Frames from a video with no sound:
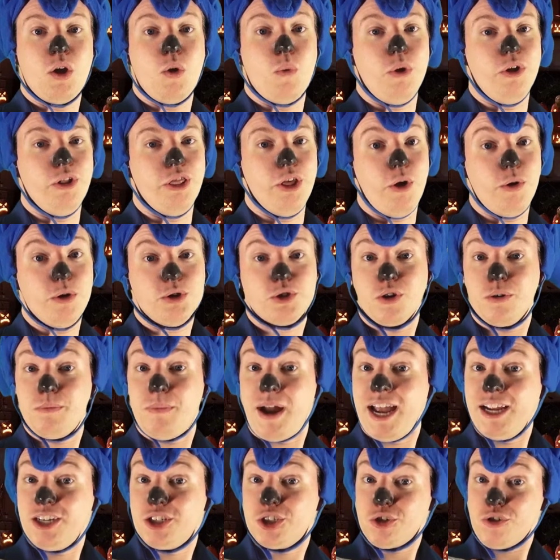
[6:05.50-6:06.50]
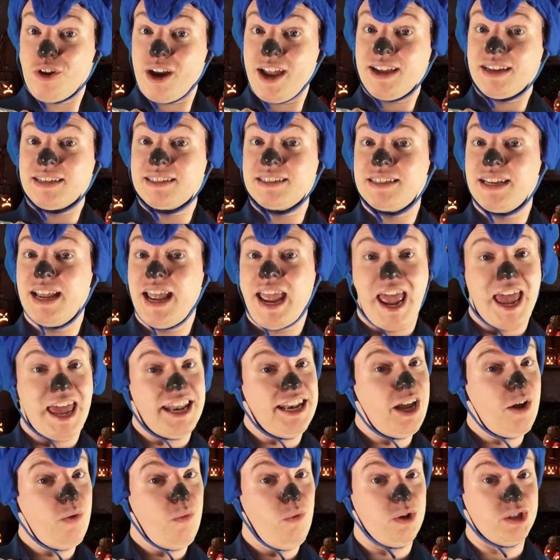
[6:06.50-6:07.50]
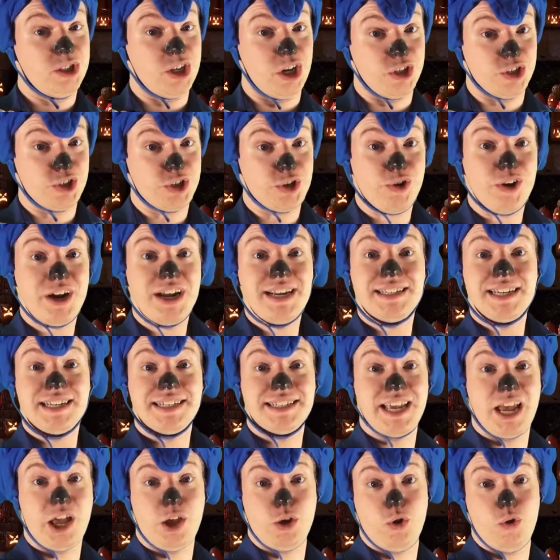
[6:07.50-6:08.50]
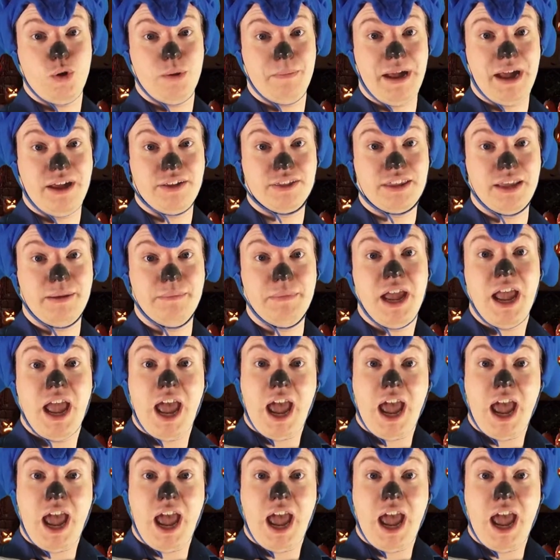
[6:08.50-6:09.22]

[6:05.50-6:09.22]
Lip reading: Well, those are my tricks, and it was a treat to tell you about them,